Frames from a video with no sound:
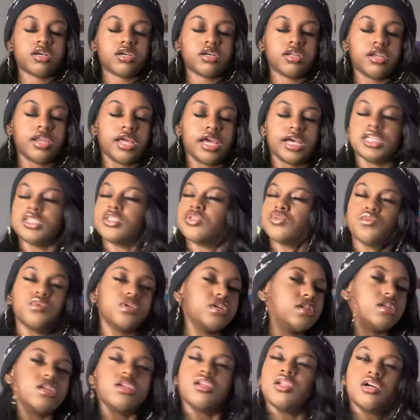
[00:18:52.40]
That's
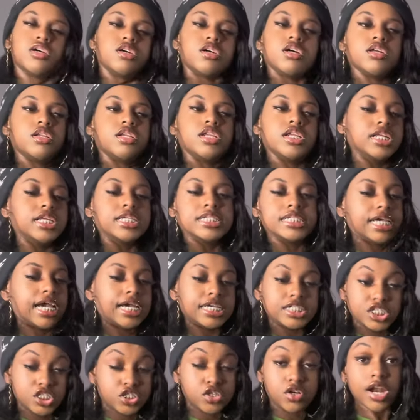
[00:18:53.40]
when the
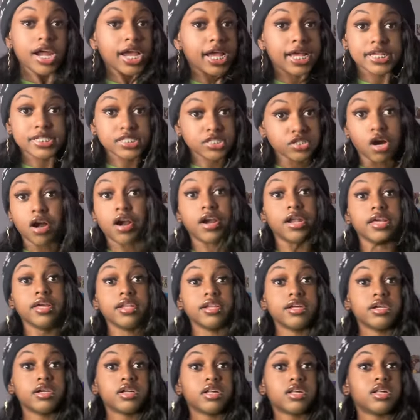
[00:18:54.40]
disaster has started.
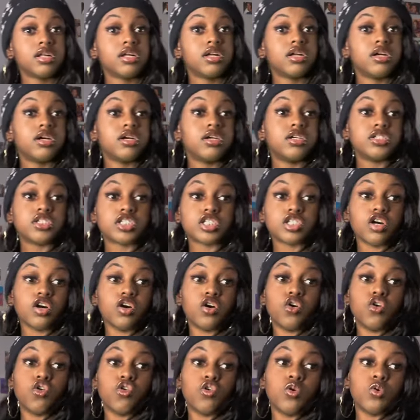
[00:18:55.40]

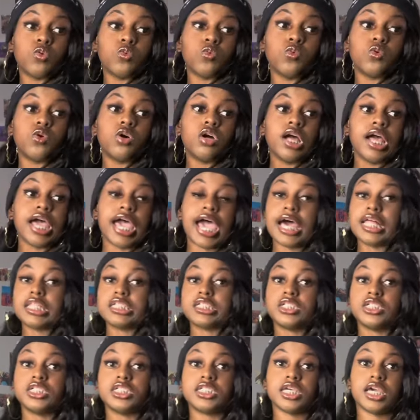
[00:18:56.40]
So after
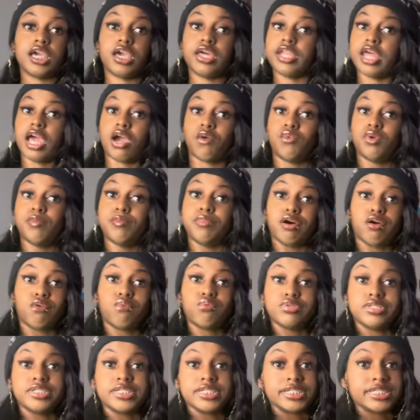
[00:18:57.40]
she said that, we both
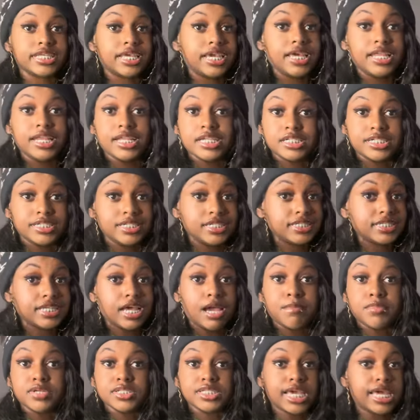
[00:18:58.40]
were just saying this shit
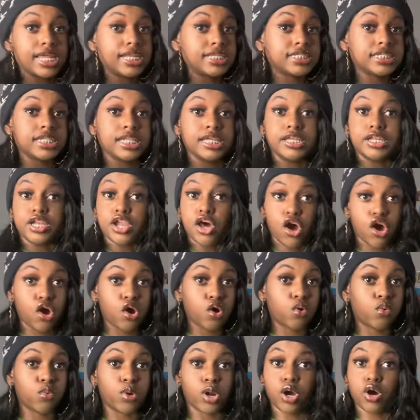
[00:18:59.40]
simultaneously.
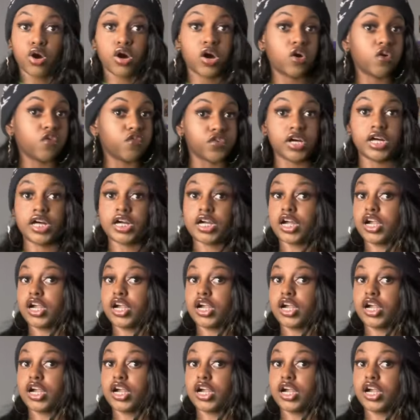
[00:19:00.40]
No, fuck